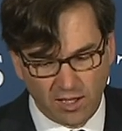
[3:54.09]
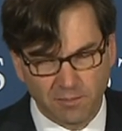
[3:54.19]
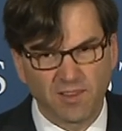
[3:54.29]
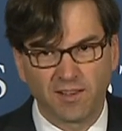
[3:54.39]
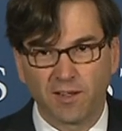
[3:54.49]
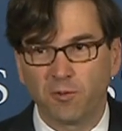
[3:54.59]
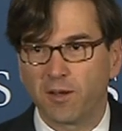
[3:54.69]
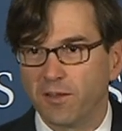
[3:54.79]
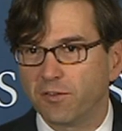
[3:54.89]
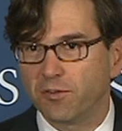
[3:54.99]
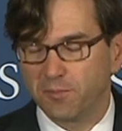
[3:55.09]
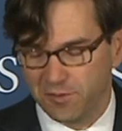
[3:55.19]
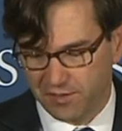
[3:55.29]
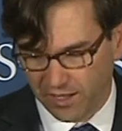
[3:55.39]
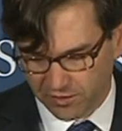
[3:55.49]
there's anyone in this room
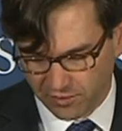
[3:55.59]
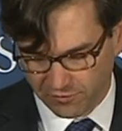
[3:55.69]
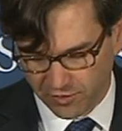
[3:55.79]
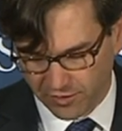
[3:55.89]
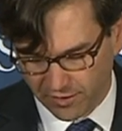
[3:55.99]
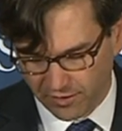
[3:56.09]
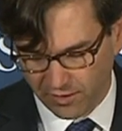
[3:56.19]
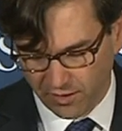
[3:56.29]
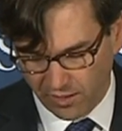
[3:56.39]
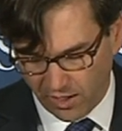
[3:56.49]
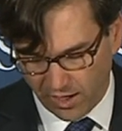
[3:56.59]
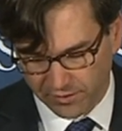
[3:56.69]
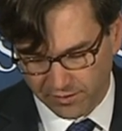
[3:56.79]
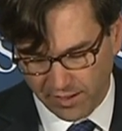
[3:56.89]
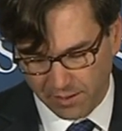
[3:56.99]
who's not converted on
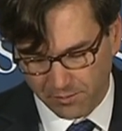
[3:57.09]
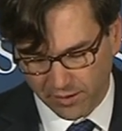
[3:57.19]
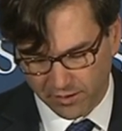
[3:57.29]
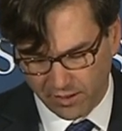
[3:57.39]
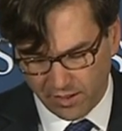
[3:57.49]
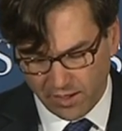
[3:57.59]
the topic.